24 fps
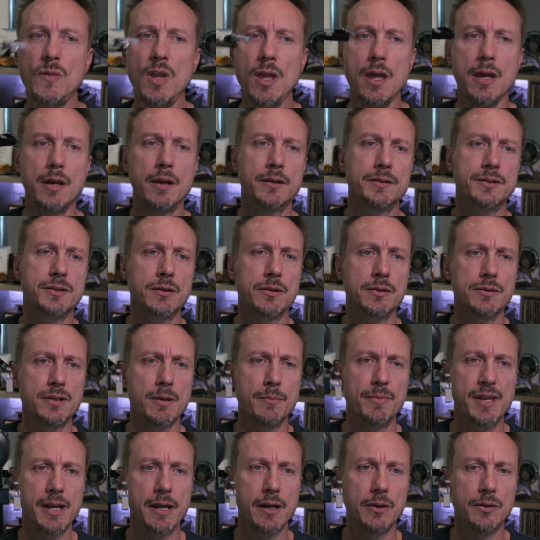So
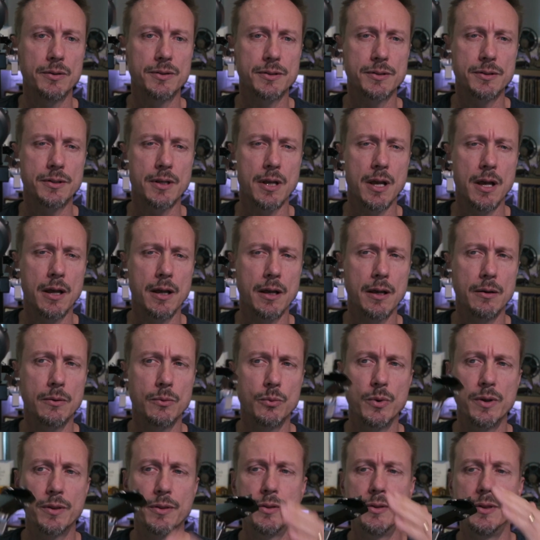something else
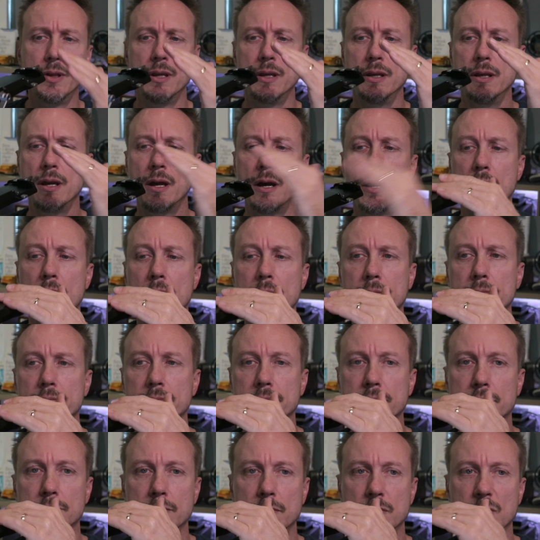with the
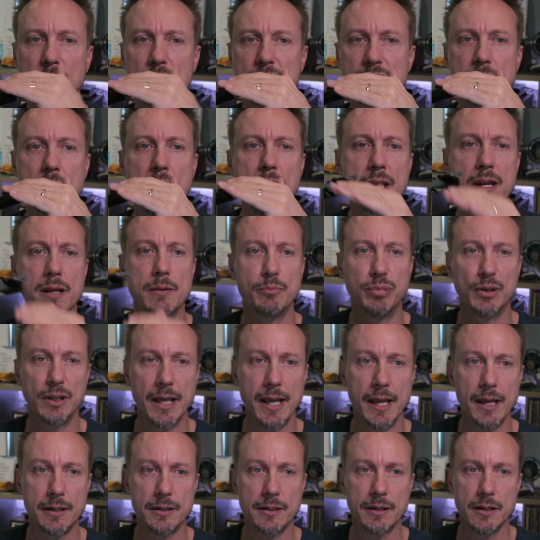sliding
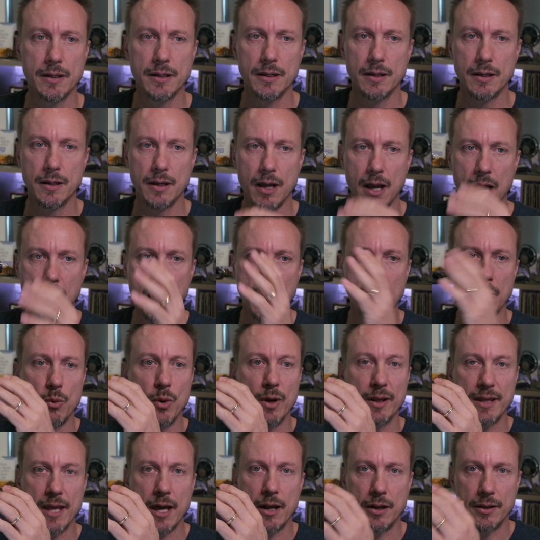plate, I
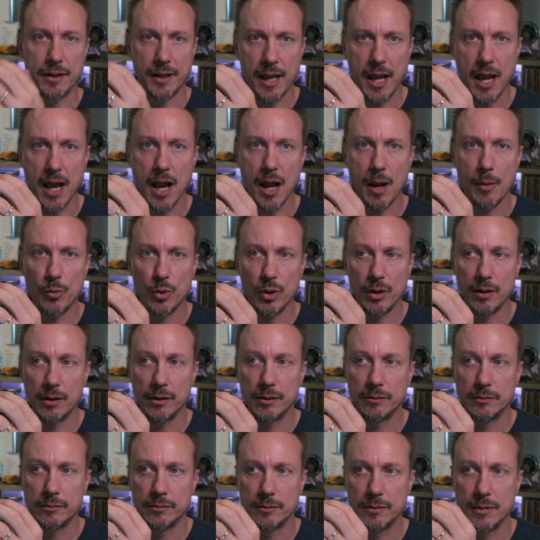want that on the camera
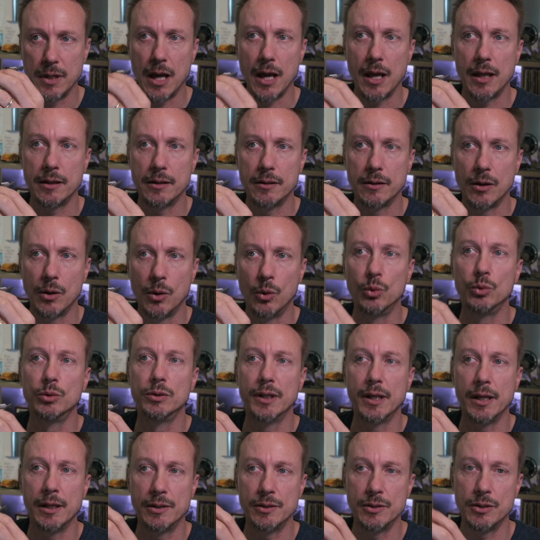not
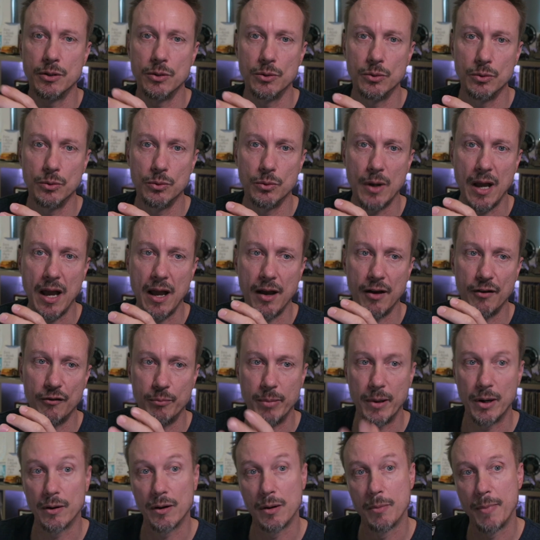only to have
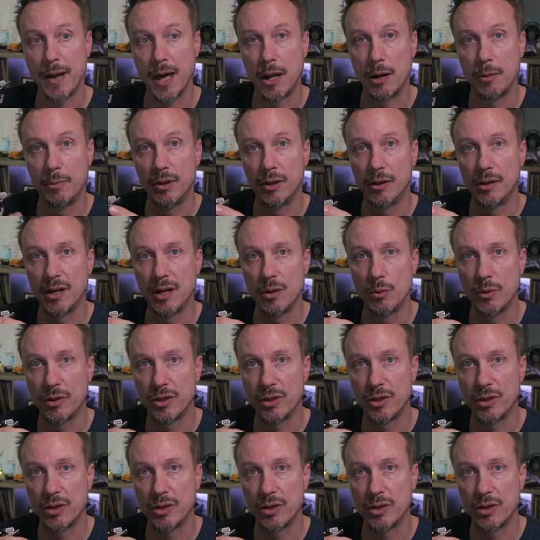better compatibility with the